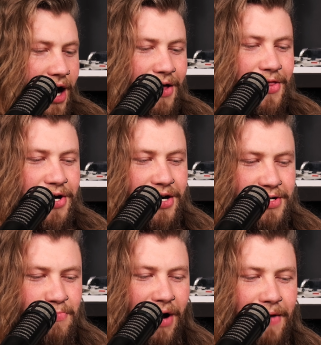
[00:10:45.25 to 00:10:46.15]

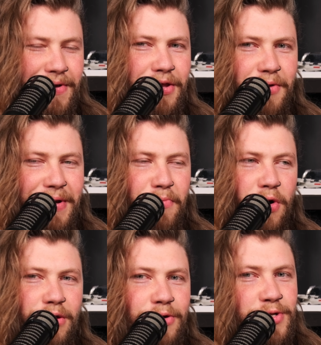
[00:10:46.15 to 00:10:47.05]
Others might be a little bit
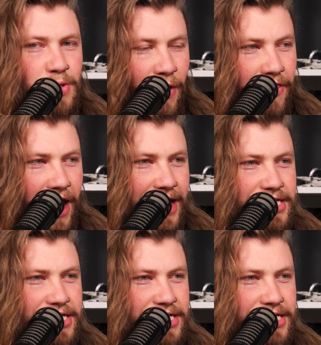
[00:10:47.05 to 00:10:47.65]
more loose with that.